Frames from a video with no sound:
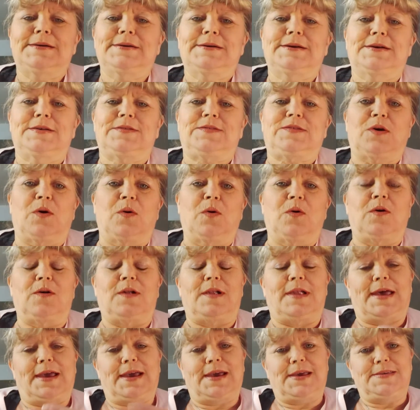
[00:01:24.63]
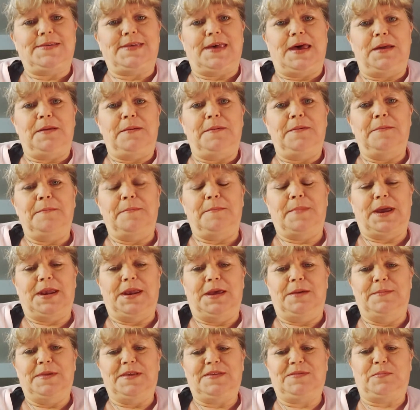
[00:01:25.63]
So, like I said, my
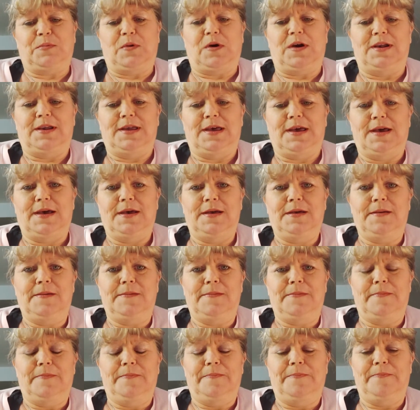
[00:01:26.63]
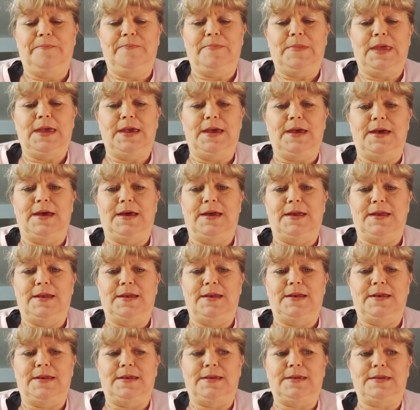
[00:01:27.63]
name is Brenda,
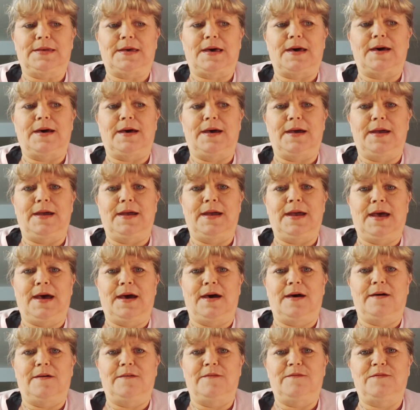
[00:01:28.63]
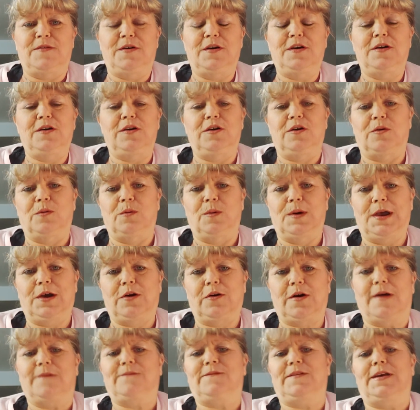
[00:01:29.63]
and I have Your Way
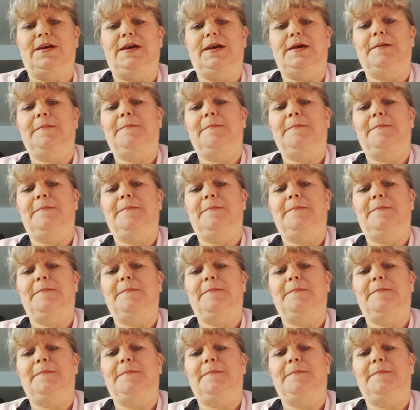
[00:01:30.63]
Crafting.